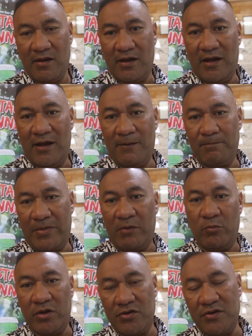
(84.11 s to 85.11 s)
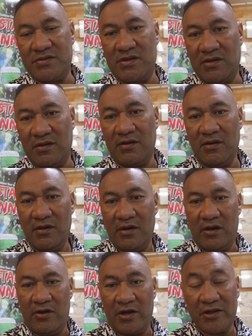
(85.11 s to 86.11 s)
and we're using
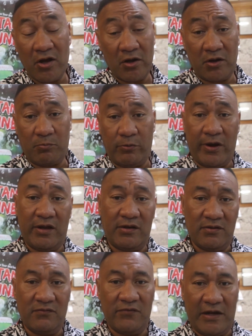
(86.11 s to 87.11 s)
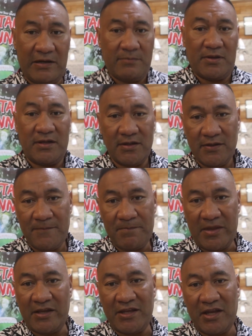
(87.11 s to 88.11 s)
an iconic brand in Vailima
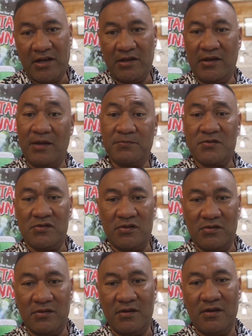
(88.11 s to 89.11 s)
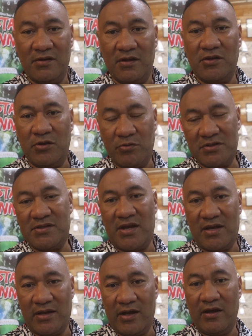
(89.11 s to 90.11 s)
and getting up to the
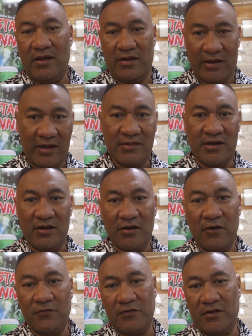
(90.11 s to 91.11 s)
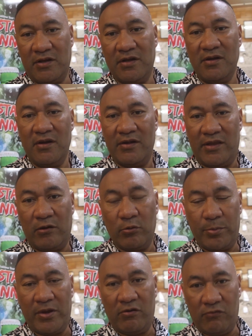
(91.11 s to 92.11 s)
USA, and then hopefully
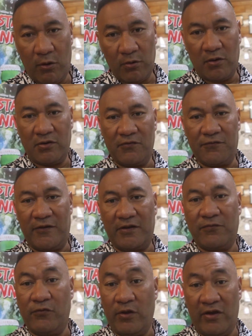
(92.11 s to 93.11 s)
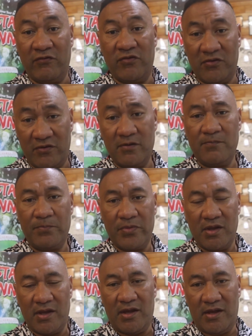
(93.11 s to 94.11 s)
that'll be a roll-on effect for
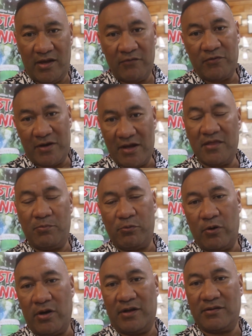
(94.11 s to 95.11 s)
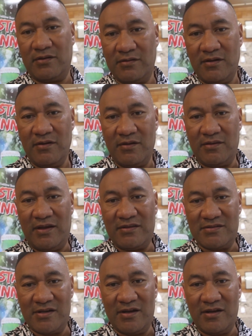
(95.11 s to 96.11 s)
every other product
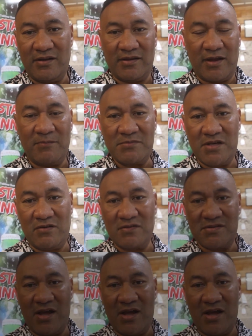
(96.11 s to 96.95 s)
that comes out of